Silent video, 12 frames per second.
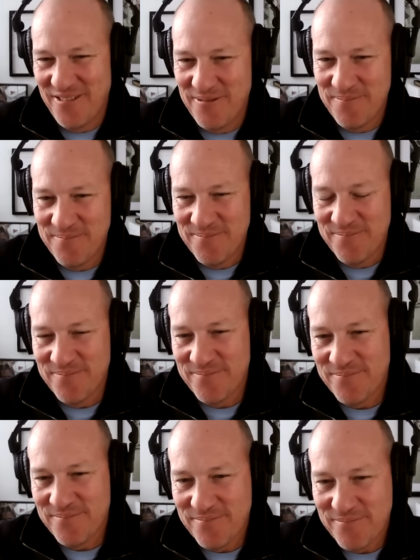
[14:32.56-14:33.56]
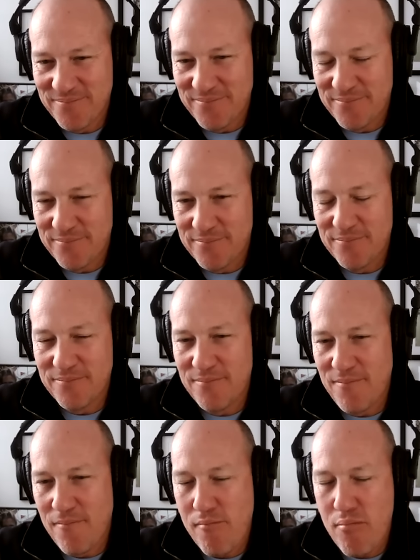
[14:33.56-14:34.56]

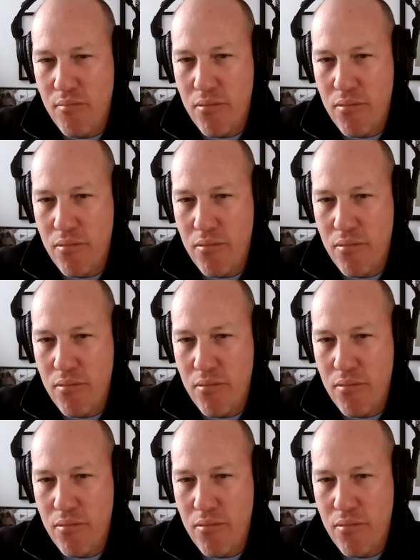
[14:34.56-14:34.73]
(silent)